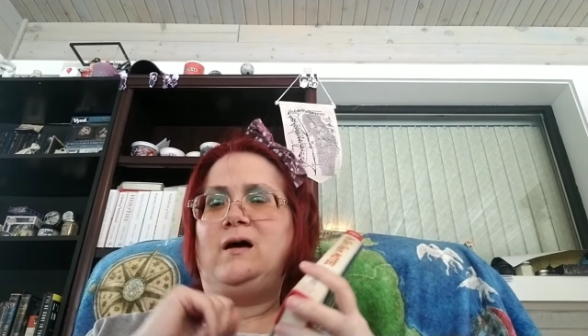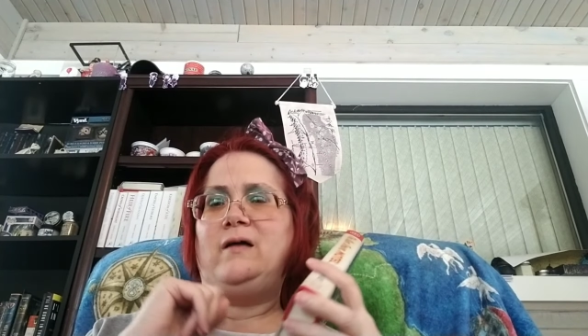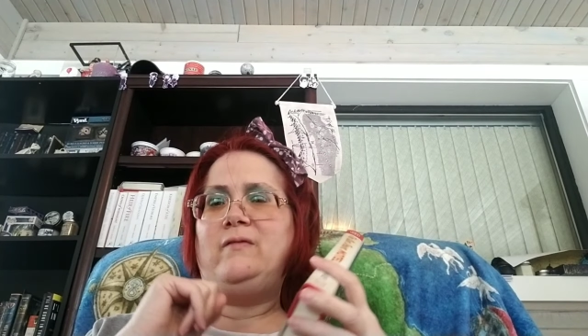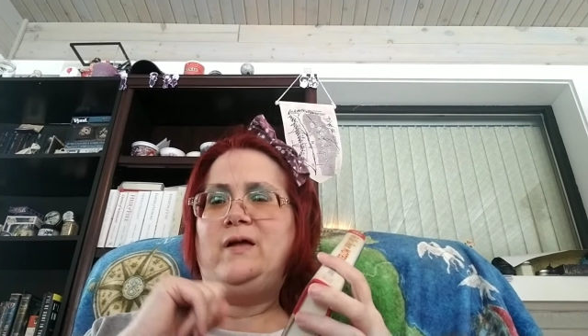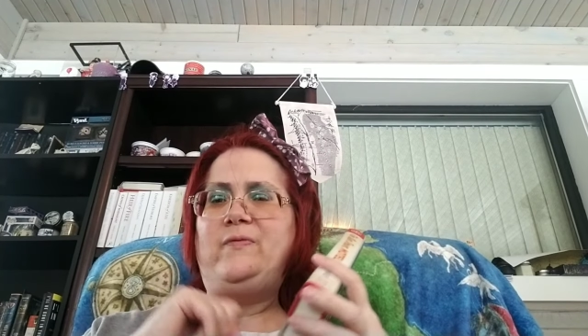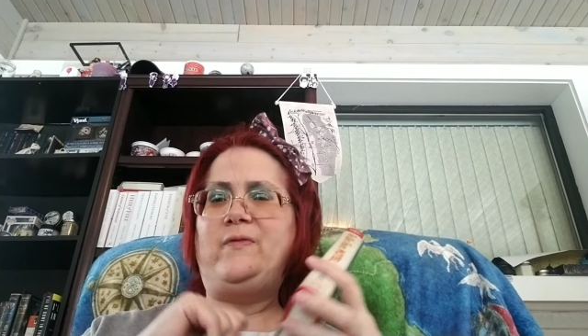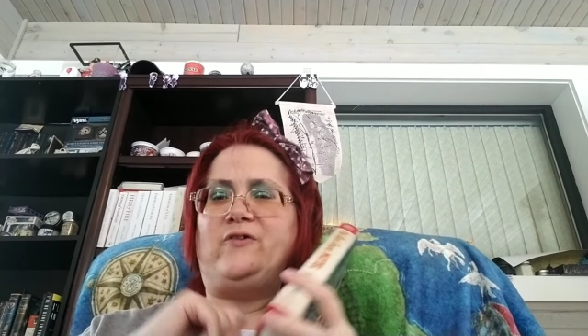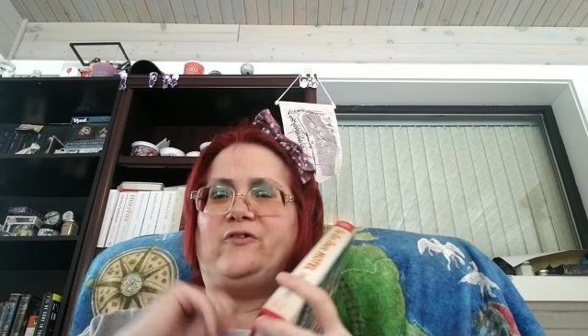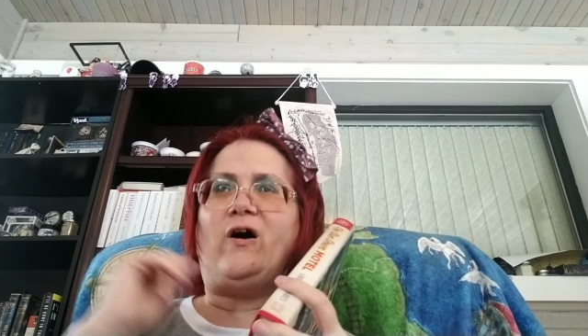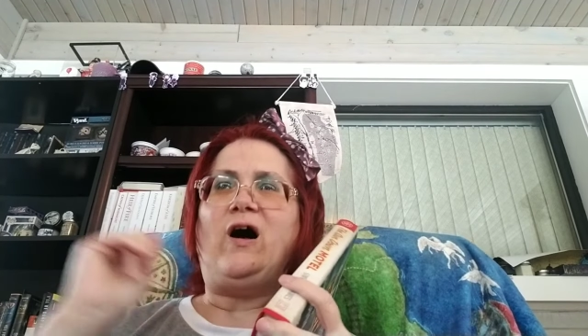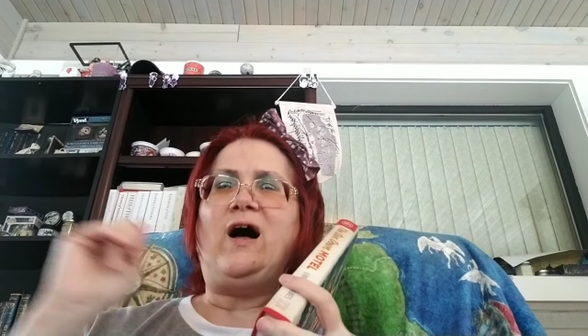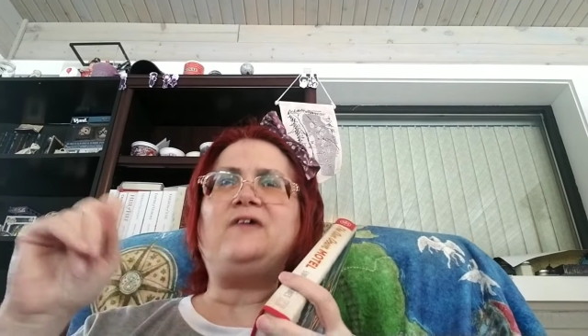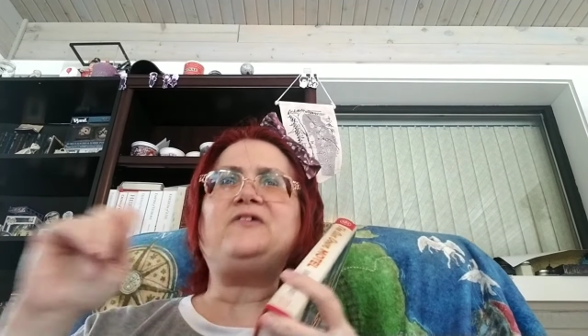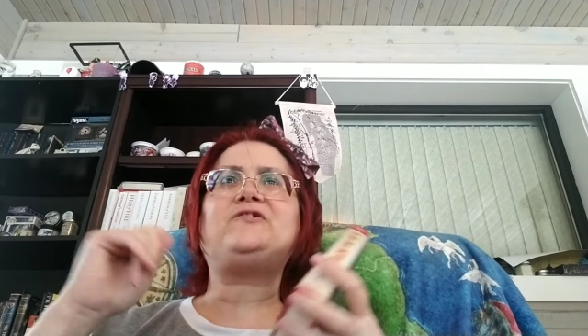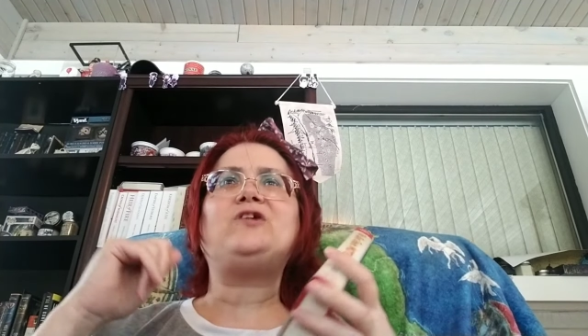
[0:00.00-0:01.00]
And then there's
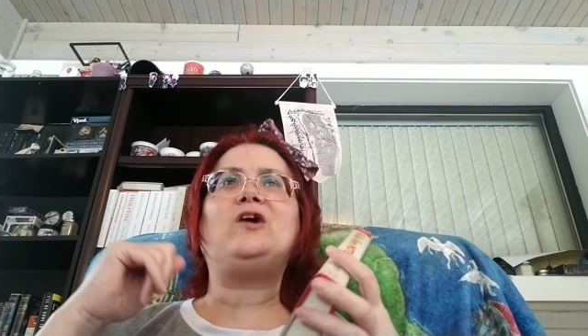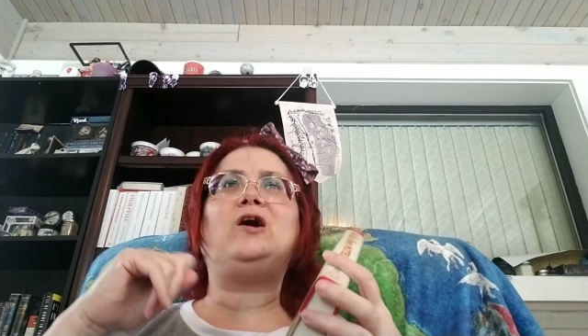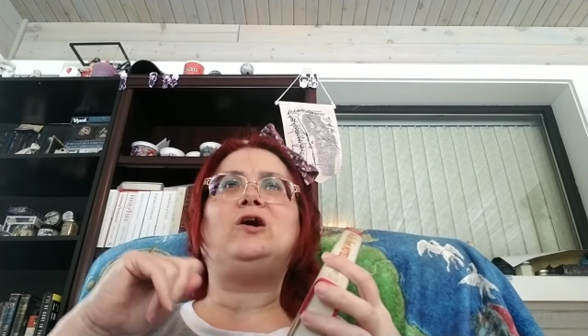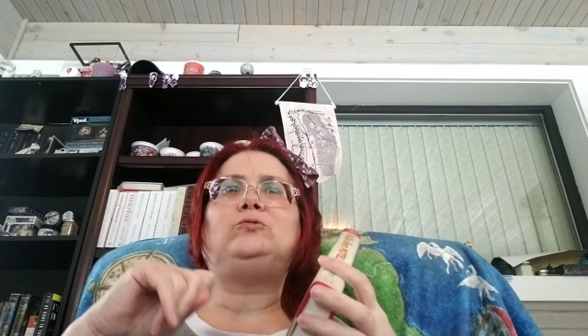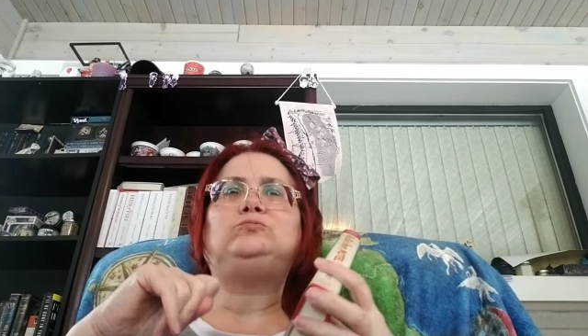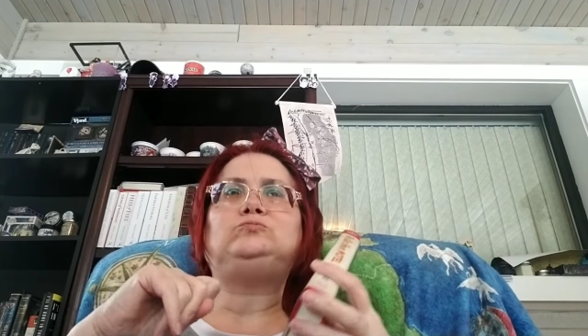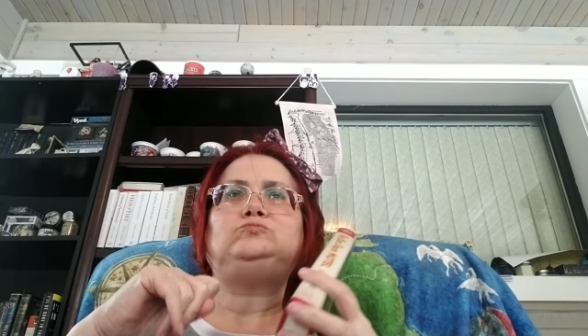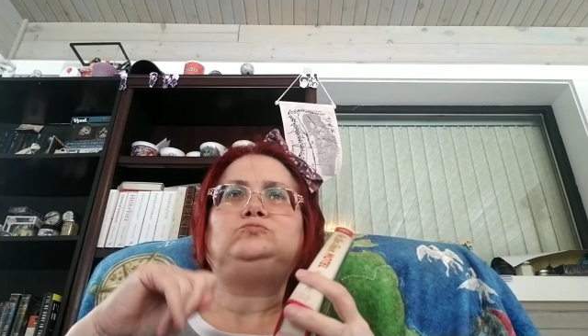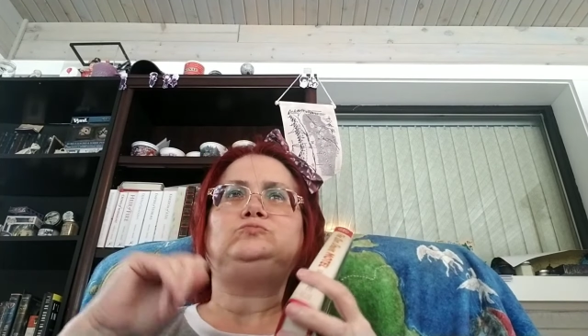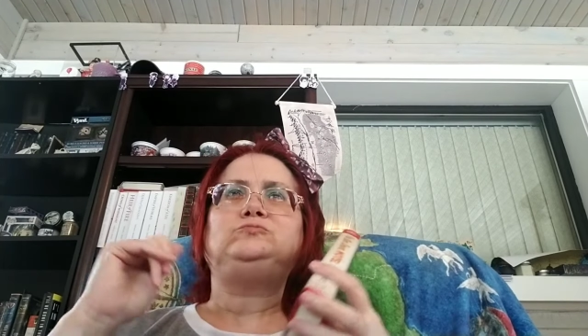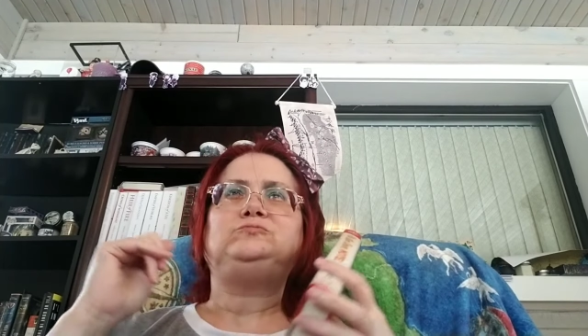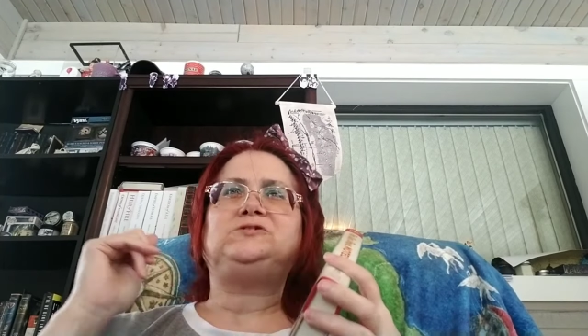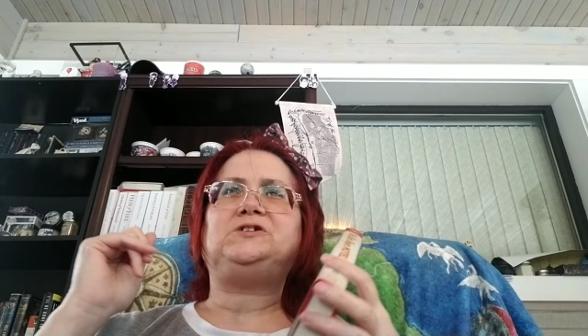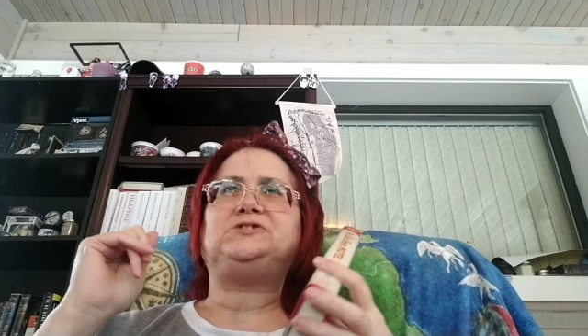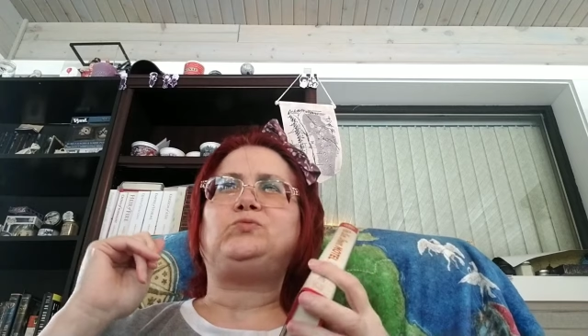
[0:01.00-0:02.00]
also
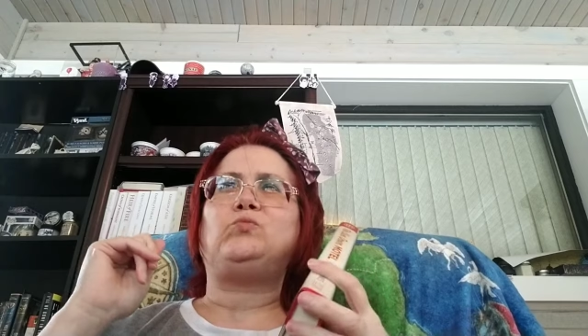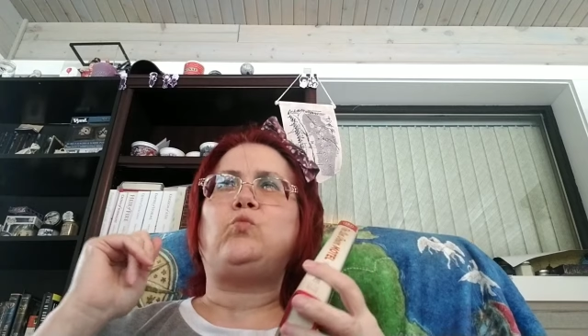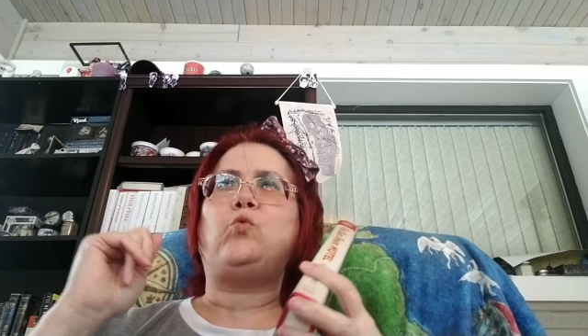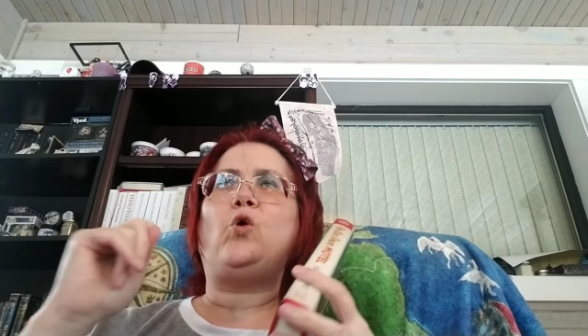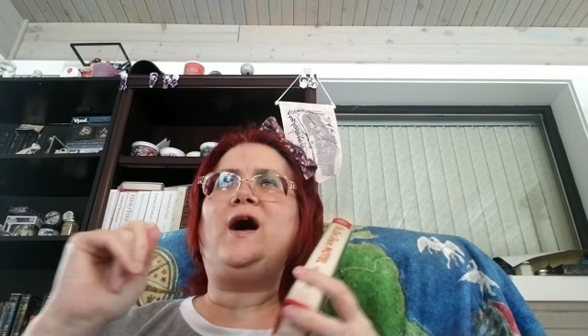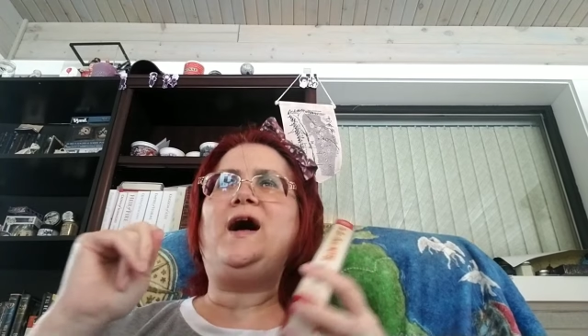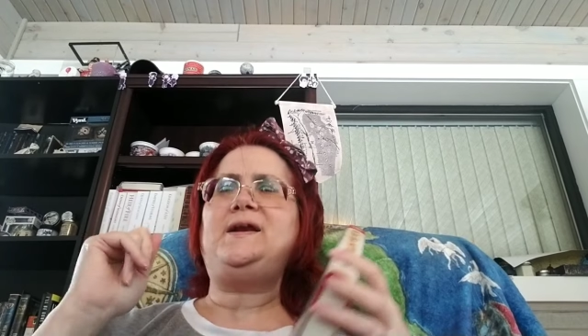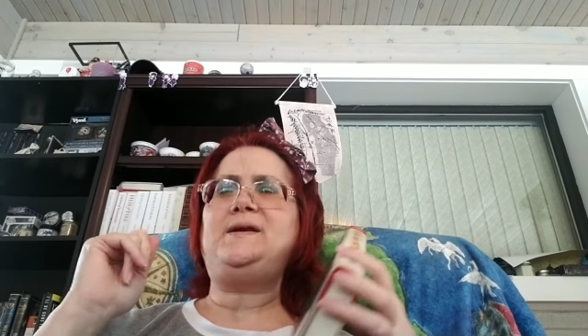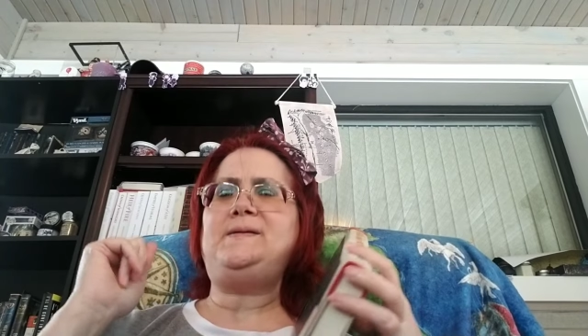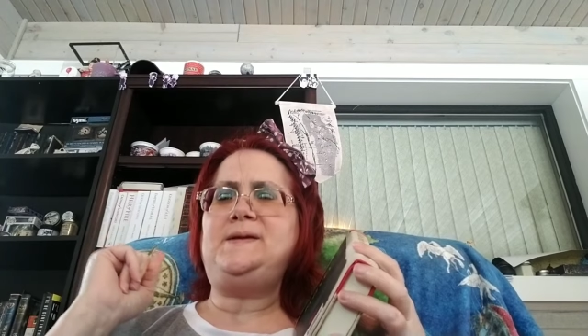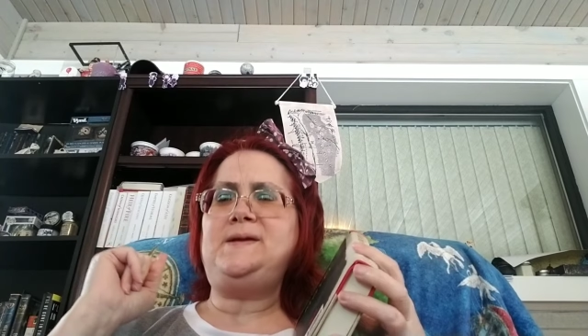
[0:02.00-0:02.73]
this one